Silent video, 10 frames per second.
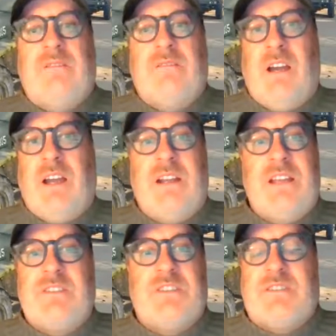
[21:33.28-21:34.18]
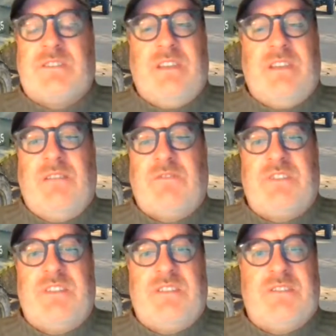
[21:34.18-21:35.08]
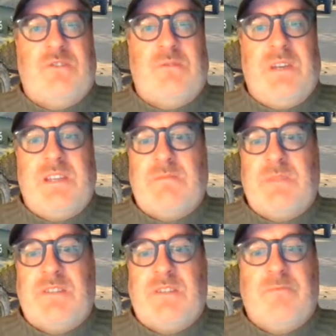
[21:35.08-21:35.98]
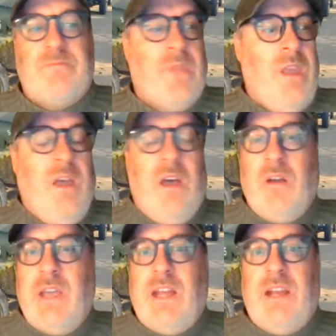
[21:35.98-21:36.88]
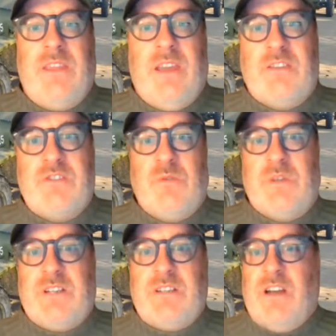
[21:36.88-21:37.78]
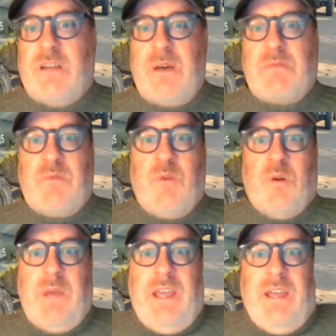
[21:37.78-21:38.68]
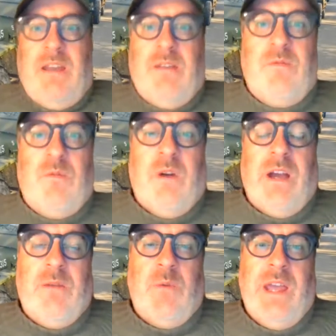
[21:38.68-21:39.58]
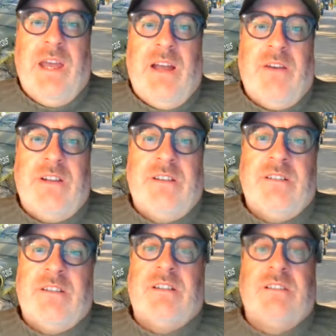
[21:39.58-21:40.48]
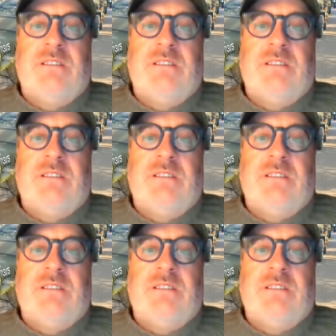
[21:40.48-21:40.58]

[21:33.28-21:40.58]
right. It never ceases to amaze me. So, okay, anything else you want to talk about before we head out here? Or